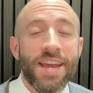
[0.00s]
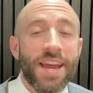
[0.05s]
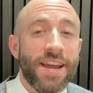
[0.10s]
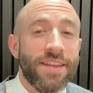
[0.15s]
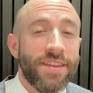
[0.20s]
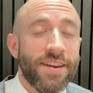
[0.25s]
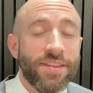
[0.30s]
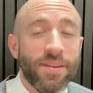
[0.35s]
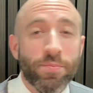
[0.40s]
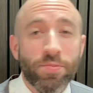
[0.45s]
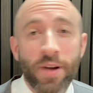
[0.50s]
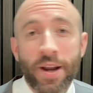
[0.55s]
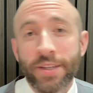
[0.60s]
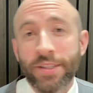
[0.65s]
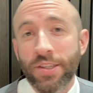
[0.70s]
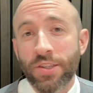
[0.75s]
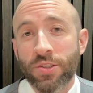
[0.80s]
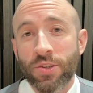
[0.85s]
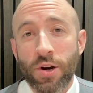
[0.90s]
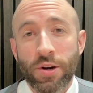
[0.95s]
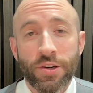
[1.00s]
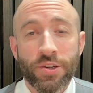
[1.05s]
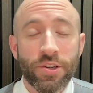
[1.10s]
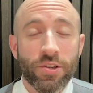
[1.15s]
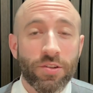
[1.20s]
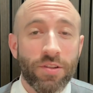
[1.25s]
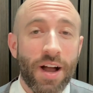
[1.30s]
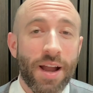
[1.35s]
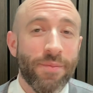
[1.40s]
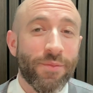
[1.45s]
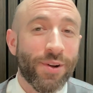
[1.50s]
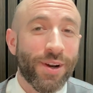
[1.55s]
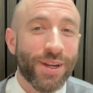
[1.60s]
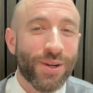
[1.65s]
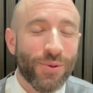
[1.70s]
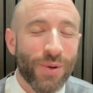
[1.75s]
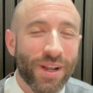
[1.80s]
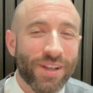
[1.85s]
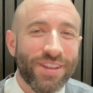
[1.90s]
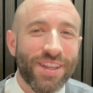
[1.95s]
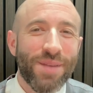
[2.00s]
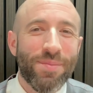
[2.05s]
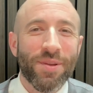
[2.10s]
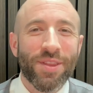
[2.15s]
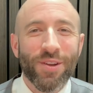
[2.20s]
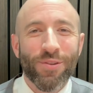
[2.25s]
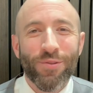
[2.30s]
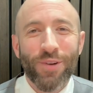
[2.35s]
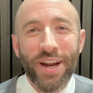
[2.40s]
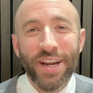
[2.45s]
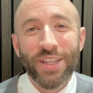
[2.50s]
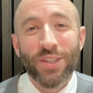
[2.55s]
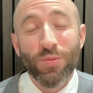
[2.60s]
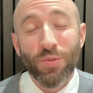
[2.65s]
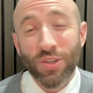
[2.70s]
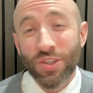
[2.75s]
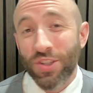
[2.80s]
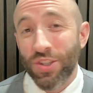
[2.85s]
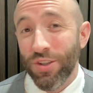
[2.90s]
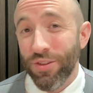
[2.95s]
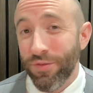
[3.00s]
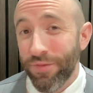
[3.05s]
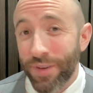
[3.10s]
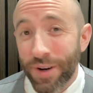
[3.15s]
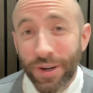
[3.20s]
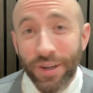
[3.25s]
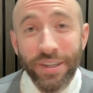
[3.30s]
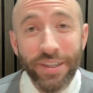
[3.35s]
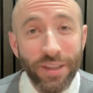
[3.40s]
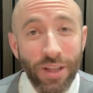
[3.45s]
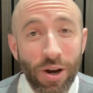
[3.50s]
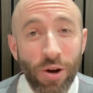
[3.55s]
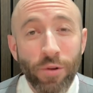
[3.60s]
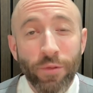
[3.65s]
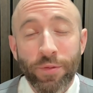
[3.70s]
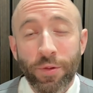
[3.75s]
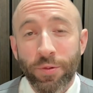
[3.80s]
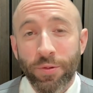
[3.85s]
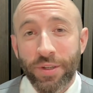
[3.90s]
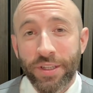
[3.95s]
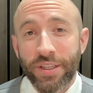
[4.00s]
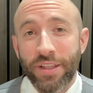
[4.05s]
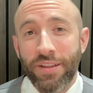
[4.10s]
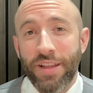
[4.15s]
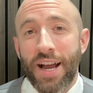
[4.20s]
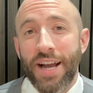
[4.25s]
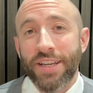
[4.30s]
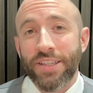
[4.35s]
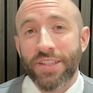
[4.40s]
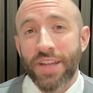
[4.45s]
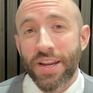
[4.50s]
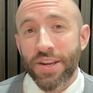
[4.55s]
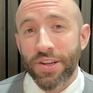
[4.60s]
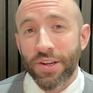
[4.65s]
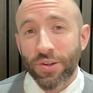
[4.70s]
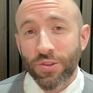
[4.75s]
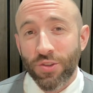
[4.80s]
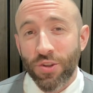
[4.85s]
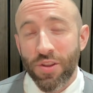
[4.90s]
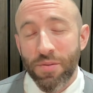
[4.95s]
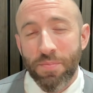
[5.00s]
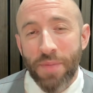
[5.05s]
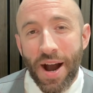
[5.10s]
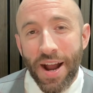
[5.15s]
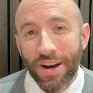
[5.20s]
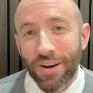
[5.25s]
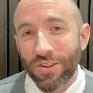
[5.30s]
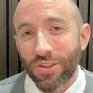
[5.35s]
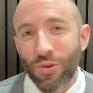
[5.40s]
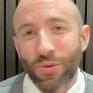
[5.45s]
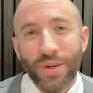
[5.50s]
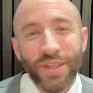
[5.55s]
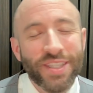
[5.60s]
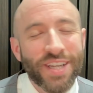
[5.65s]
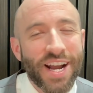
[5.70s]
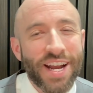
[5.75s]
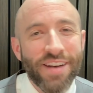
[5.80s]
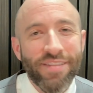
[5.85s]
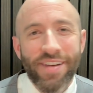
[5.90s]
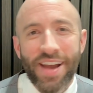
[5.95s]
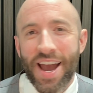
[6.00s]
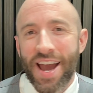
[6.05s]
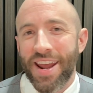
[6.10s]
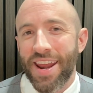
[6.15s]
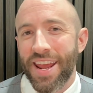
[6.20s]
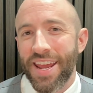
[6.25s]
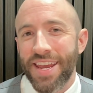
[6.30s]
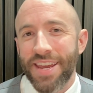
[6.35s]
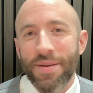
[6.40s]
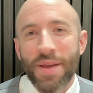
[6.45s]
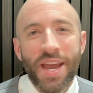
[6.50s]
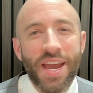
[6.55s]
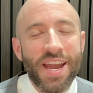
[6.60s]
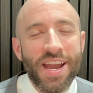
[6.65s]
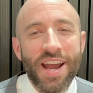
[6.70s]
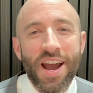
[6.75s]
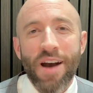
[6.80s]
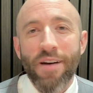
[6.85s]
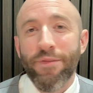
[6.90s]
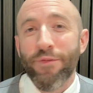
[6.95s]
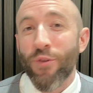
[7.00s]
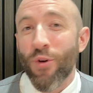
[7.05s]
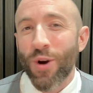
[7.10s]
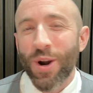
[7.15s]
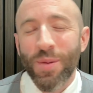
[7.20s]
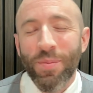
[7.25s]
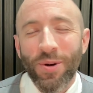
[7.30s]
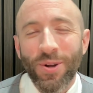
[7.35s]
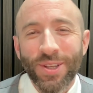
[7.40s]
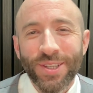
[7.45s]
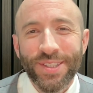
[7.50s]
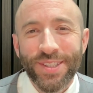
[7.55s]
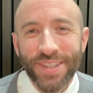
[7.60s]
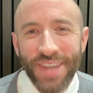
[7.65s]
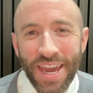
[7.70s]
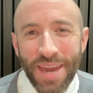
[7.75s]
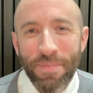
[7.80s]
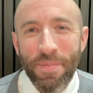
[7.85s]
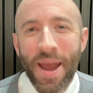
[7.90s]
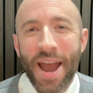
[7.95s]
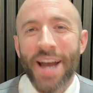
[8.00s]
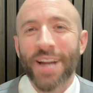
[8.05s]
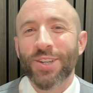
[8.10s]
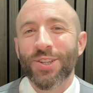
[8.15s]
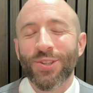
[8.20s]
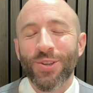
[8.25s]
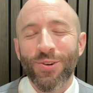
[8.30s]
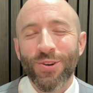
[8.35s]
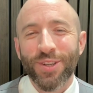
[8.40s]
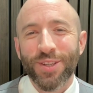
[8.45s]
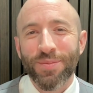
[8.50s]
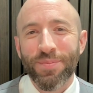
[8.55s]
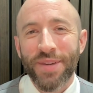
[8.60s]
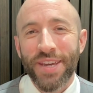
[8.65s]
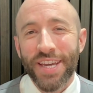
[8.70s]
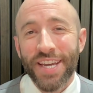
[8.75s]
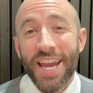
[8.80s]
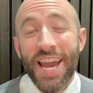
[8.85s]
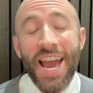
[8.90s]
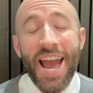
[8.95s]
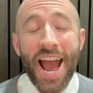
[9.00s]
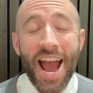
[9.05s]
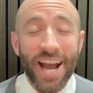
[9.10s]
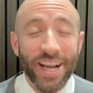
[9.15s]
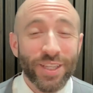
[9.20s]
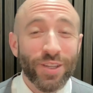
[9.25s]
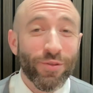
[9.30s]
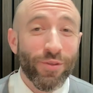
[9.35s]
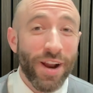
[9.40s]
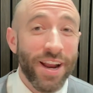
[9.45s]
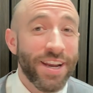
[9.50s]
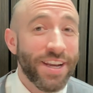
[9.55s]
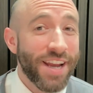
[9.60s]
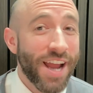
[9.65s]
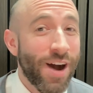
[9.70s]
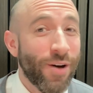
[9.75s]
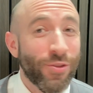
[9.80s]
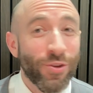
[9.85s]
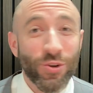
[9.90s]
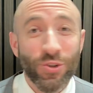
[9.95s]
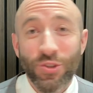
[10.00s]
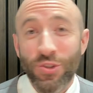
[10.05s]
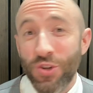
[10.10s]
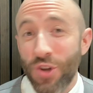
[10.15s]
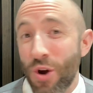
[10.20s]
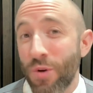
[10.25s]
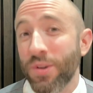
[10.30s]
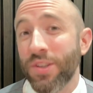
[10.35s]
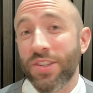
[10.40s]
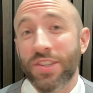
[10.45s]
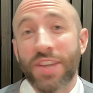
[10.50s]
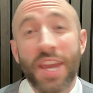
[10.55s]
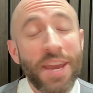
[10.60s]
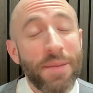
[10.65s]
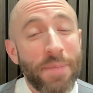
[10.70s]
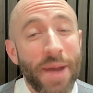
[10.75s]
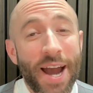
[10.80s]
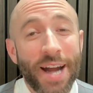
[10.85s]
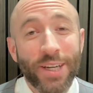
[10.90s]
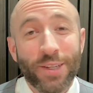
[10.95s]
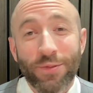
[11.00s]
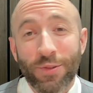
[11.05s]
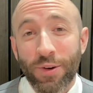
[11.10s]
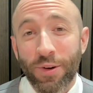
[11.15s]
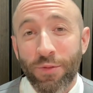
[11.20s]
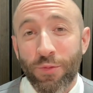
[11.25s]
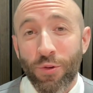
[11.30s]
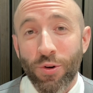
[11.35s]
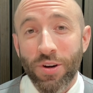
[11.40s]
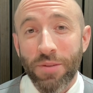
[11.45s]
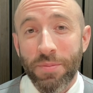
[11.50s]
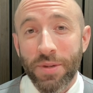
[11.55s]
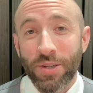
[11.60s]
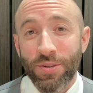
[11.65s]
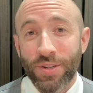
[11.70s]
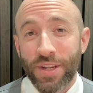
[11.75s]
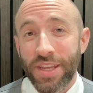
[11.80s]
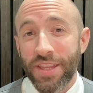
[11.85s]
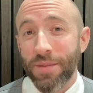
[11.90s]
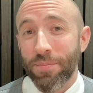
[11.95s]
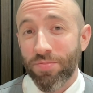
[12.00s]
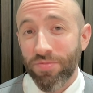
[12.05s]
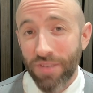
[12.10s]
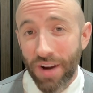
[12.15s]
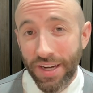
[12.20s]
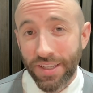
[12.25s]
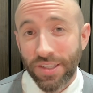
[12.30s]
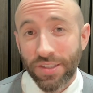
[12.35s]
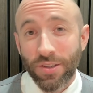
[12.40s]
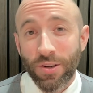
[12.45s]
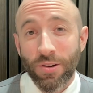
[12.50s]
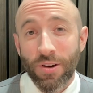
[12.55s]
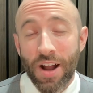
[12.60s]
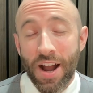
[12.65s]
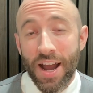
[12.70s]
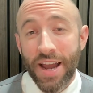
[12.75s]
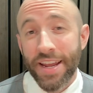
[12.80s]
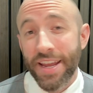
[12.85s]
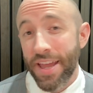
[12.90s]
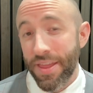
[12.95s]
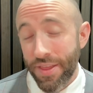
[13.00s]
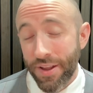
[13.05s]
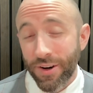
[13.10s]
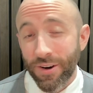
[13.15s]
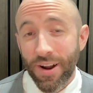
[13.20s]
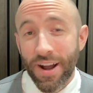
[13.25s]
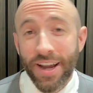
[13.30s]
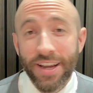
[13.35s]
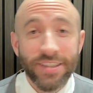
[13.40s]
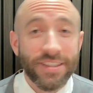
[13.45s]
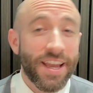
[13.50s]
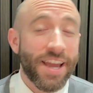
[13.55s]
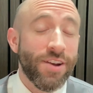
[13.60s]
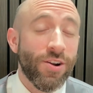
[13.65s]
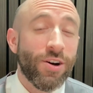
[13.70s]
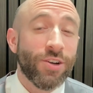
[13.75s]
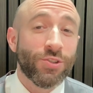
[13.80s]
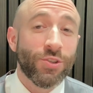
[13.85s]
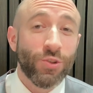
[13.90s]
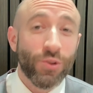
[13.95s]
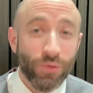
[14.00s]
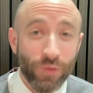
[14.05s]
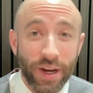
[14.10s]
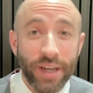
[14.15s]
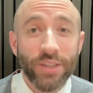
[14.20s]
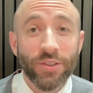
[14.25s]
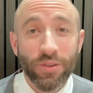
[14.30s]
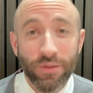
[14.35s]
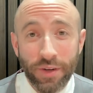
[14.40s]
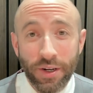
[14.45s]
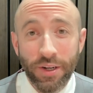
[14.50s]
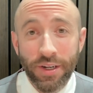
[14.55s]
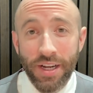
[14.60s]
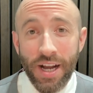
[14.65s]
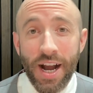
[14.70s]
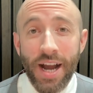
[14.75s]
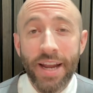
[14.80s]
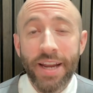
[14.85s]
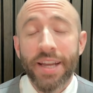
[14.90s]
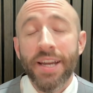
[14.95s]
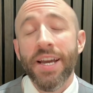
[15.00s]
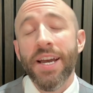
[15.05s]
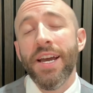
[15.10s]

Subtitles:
And then the prices started to climb very quickly, but the rates were still very low for really the last 10 years. So the buyers always kind of had a affordable escape hatch, so to speak. As of right now, there's no escape hatch for affordability. The prices are high in their eyes, and also the rates are very high.